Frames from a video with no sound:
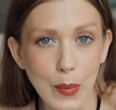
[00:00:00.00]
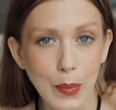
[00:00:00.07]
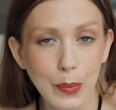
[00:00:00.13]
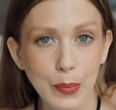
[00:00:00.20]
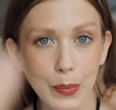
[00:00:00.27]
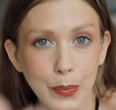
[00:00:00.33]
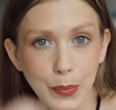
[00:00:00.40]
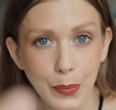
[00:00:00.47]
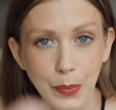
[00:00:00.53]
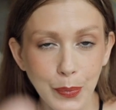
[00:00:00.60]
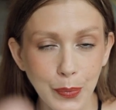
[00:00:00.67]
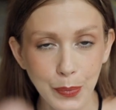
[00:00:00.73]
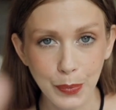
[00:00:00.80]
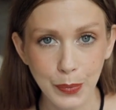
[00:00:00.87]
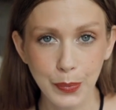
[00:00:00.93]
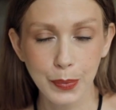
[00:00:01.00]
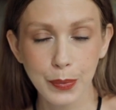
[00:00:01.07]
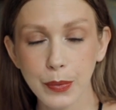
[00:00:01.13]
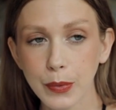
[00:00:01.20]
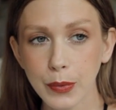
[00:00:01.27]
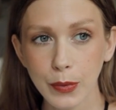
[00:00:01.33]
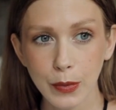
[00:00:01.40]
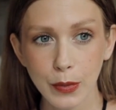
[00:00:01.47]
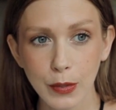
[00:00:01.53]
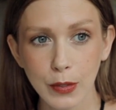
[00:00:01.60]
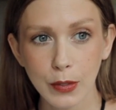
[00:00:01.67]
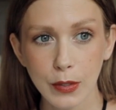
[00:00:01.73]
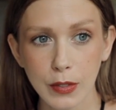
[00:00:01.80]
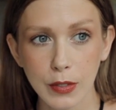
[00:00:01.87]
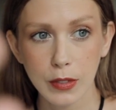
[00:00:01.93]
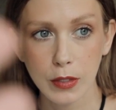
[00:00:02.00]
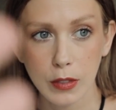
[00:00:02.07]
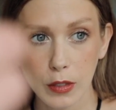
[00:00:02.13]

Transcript: But sometimes it can go the other way, like when we went